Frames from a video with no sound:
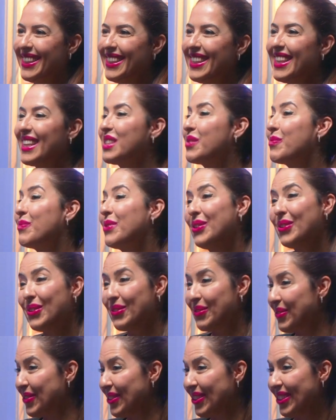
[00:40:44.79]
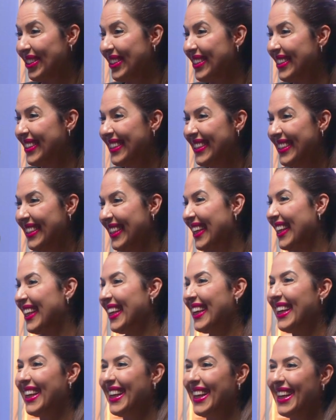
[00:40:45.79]
That's beautiful.
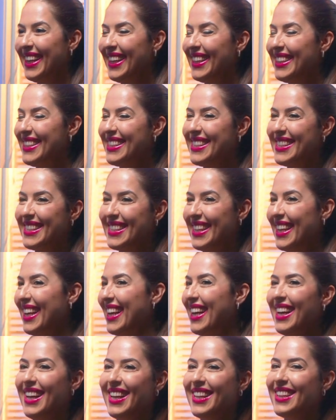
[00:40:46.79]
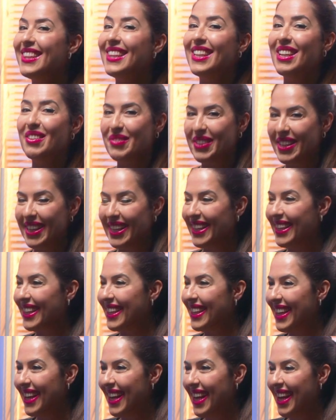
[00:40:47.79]
Yes, it's. I love
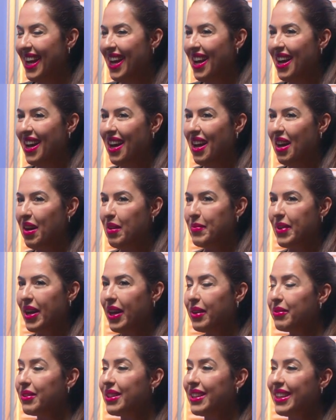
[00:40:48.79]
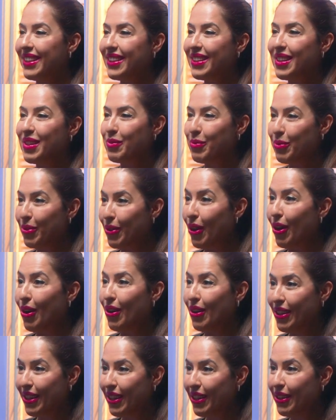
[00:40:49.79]
it. Um, I really think we're
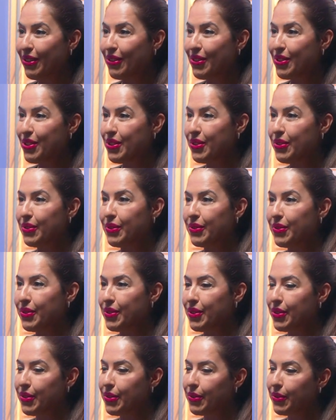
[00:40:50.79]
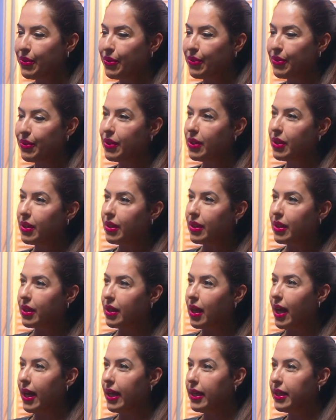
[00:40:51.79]
all here to to
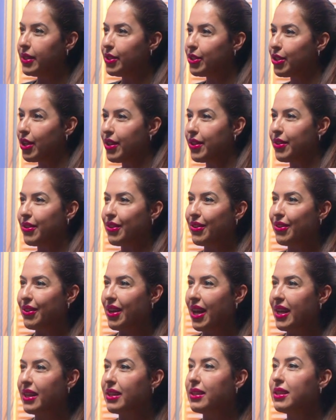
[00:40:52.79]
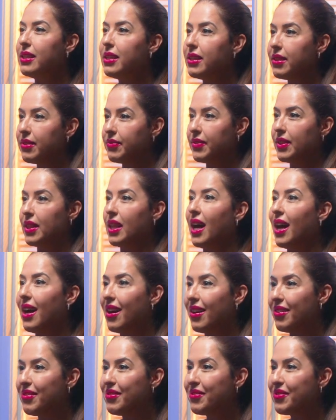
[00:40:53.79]
guide each other and give
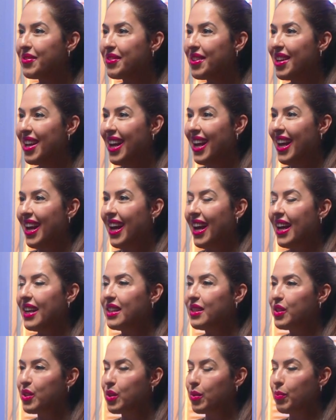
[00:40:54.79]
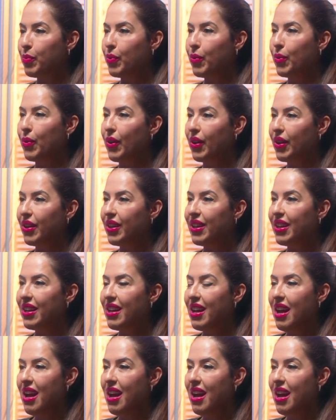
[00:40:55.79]
love mm-hmm. and support.